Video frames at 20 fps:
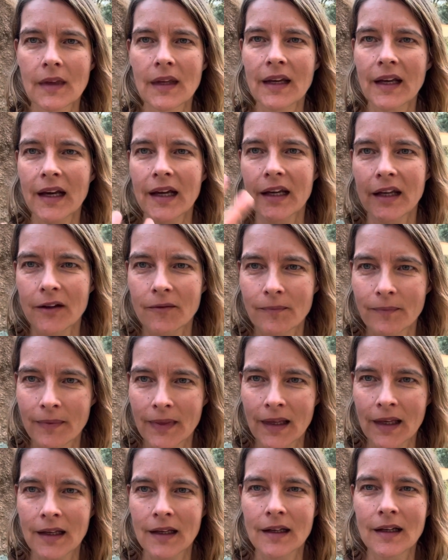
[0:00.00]
Hi,
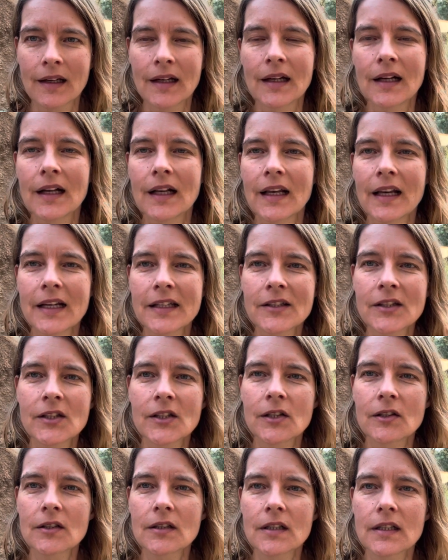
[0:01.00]
let's
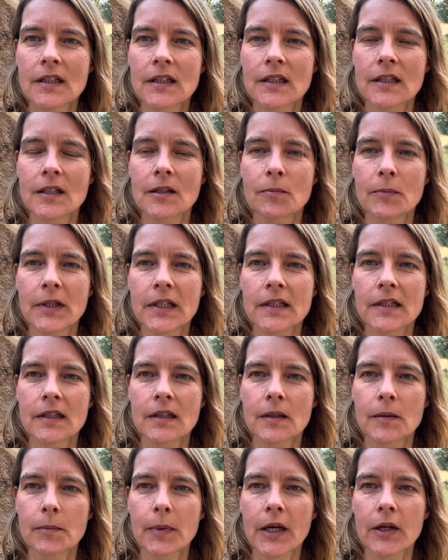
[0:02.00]
talk a little bit
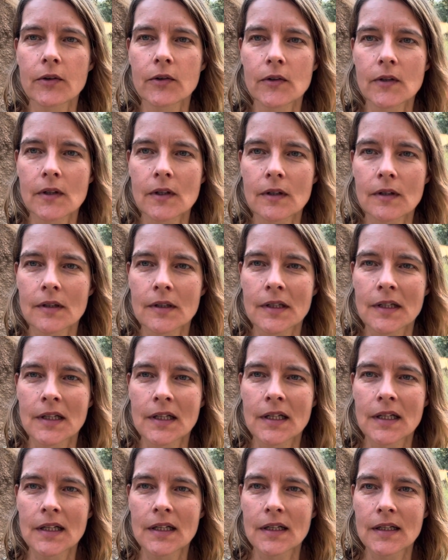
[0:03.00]
about
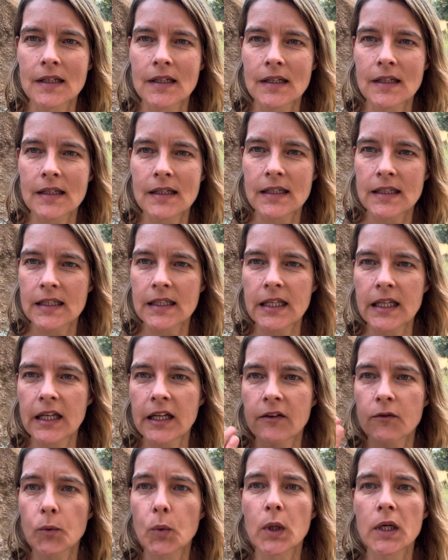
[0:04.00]

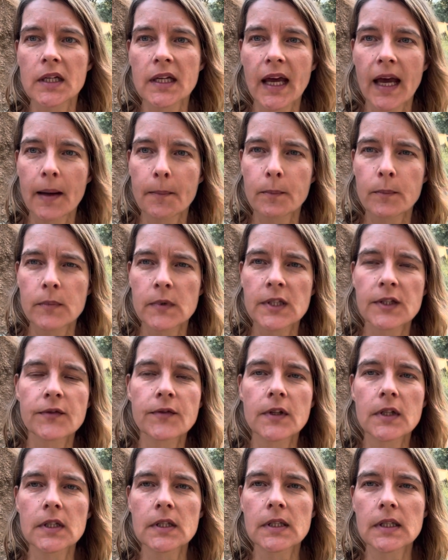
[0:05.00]
seeing what happens
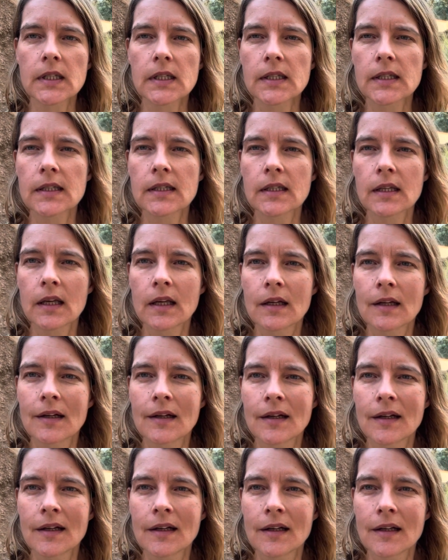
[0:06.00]
versus
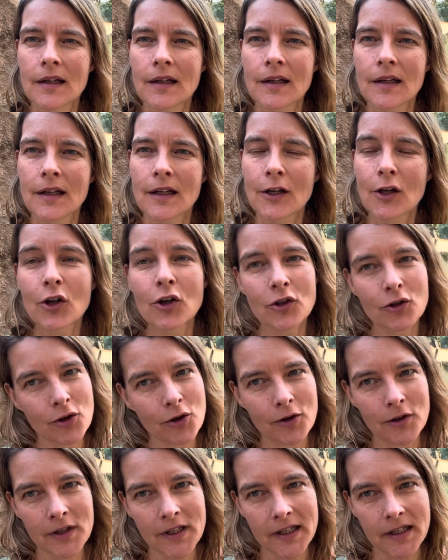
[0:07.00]

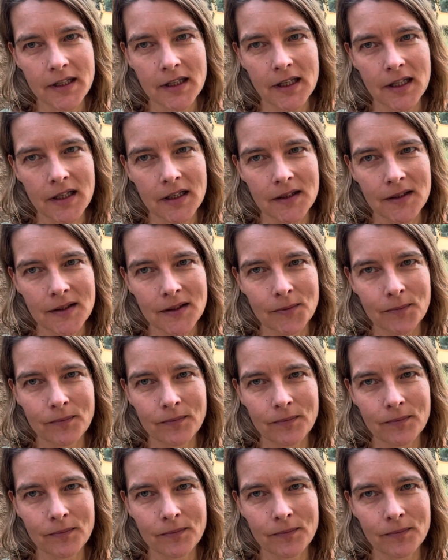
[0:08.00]
controlling things.